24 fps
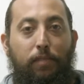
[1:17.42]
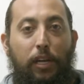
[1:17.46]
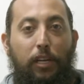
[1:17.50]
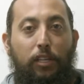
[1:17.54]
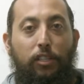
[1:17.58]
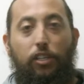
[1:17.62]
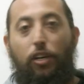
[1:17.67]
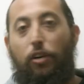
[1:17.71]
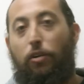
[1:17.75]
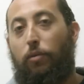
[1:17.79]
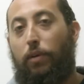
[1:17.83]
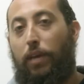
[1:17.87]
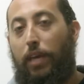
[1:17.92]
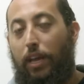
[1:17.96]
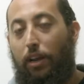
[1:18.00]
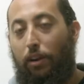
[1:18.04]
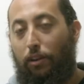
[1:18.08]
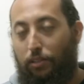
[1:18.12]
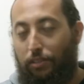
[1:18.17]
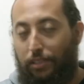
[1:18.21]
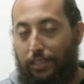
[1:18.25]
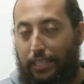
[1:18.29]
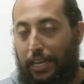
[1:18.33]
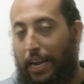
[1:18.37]
So
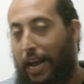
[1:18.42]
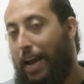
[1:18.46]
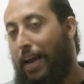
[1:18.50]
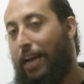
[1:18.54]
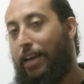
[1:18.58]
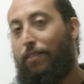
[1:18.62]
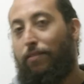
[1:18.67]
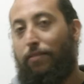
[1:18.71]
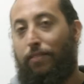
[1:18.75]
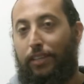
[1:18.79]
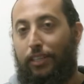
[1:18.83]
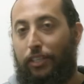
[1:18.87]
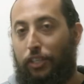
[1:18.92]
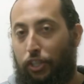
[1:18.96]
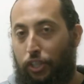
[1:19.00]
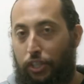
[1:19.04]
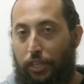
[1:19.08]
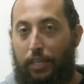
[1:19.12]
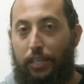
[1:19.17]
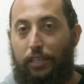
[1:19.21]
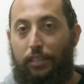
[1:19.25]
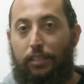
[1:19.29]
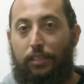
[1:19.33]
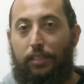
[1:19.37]
here's kind of the
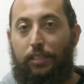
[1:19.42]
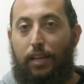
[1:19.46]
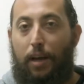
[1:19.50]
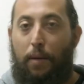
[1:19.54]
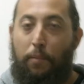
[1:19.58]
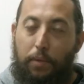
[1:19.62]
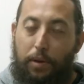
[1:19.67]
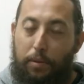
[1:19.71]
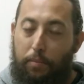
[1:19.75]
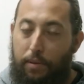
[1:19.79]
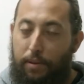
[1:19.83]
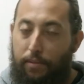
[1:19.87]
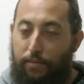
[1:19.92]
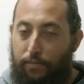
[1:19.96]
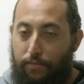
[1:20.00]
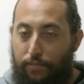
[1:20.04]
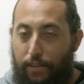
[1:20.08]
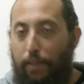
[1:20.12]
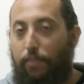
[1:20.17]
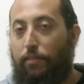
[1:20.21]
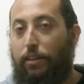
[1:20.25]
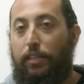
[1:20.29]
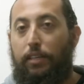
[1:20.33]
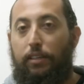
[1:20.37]
gist. I'm gonna be
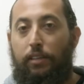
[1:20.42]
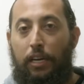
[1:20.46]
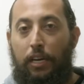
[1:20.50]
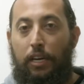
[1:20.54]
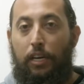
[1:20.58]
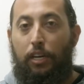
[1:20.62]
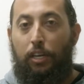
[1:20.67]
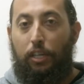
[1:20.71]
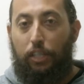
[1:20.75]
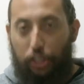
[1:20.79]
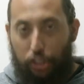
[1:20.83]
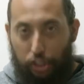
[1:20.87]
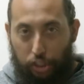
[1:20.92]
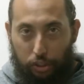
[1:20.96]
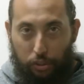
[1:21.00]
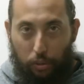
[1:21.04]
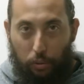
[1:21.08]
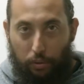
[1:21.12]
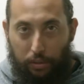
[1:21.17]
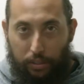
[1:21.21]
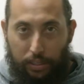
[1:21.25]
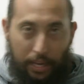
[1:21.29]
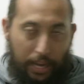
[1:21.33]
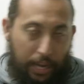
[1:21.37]
very
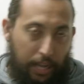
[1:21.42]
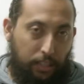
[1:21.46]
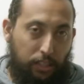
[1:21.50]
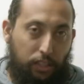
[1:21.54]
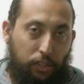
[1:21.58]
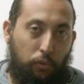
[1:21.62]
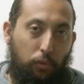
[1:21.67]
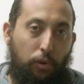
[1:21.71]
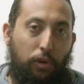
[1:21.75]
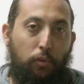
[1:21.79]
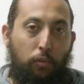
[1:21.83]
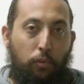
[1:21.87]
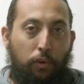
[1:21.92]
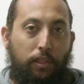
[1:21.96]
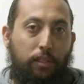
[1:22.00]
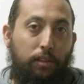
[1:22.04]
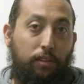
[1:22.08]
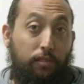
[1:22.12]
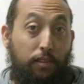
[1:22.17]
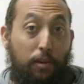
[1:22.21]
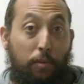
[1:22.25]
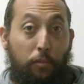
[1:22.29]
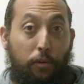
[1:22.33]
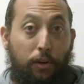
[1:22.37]
short and sweet with the
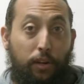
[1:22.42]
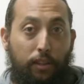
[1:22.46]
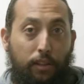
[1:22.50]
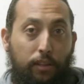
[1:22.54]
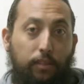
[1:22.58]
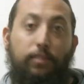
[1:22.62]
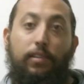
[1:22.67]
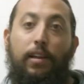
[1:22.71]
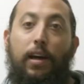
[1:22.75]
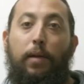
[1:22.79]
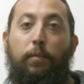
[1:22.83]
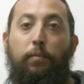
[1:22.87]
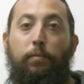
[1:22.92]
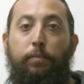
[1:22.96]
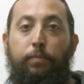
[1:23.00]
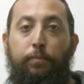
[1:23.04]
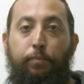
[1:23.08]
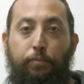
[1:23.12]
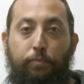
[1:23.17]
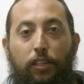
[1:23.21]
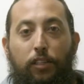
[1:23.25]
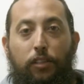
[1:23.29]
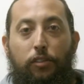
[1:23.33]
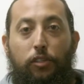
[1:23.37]
summary this time.
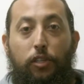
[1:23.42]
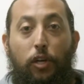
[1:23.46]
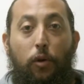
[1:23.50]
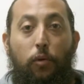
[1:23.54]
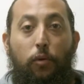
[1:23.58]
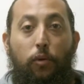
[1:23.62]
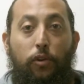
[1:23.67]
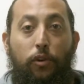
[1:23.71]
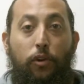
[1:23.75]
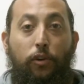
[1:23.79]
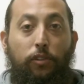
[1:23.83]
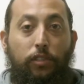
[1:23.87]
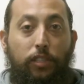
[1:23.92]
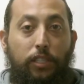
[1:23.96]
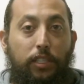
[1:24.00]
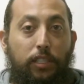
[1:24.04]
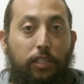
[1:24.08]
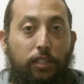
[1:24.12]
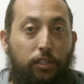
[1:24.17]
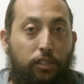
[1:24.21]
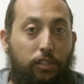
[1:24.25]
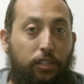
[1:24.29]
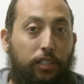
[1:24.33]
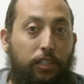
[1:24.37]
So, nursing
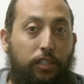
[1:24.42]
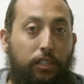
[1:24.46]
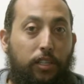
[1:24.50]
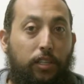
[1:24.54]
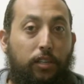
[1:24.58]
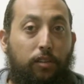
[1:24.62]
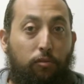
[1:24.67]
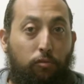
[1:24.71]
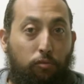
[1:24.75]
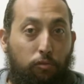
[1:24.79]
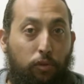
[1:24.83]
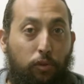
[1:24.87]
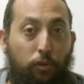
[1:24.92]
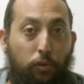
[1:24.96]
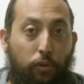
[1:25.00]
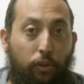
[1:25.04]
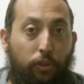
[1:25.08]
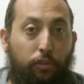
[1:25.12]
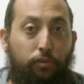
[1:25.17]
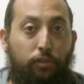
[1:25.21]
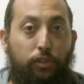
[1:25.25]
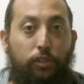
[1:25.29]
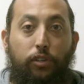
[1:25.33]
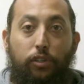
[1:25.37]
assistant
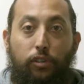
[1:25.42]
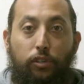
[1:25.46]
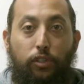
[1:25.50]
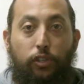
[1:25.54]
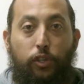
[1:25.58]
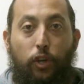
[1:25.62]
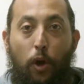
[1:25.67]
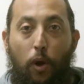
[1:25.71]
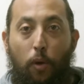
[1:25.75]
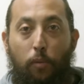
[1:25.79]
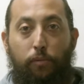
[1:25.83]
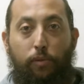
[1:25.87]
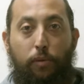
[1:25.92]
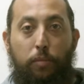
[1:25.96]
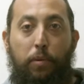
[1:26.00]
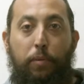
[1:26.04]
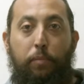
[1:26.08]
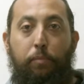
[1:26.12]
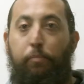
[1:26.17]
Ruth returns home from a